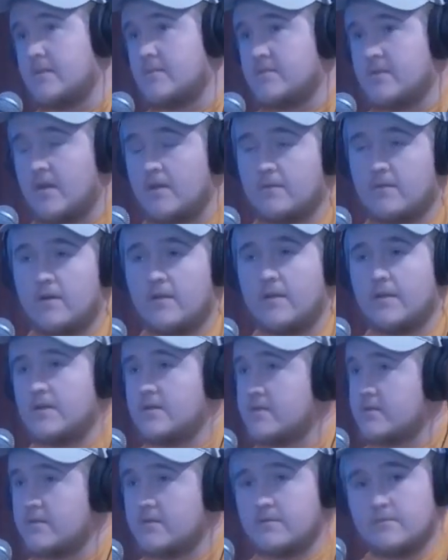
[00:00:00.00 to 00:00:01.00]
to see them suffer. I like
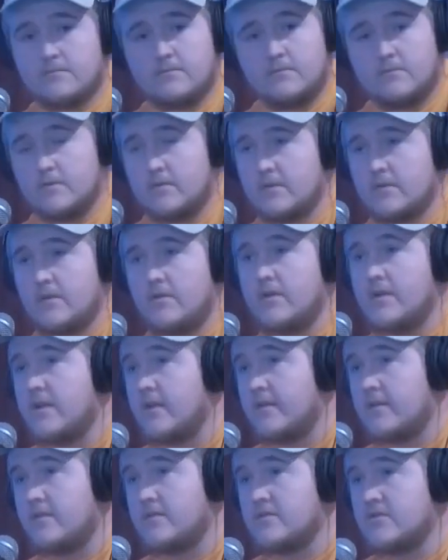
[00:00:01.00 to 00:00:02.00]
to just mm-hmm.
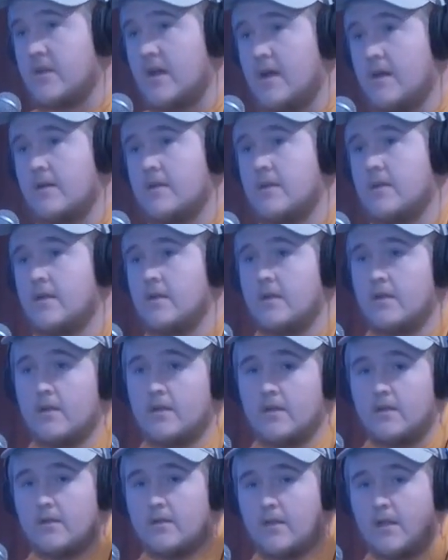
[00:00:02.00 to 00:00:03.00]
clean, ethical shot,
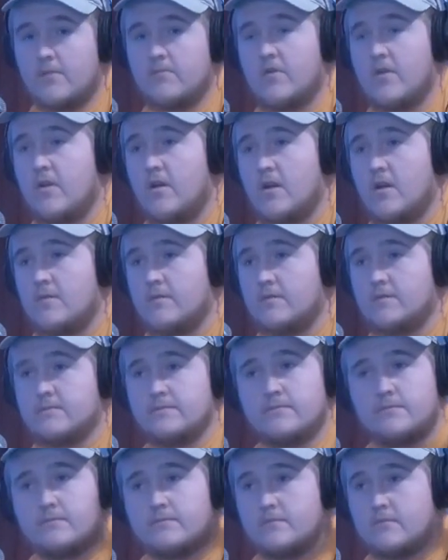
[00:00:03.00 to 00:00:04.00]
let them run off,
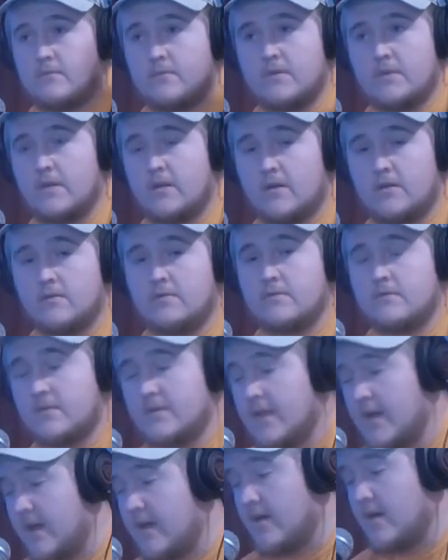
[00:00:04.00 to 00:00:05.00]
mm-hmm. you know,
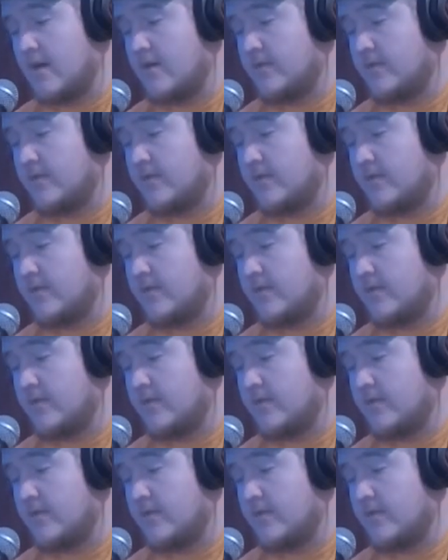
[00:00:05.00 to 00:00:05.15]
die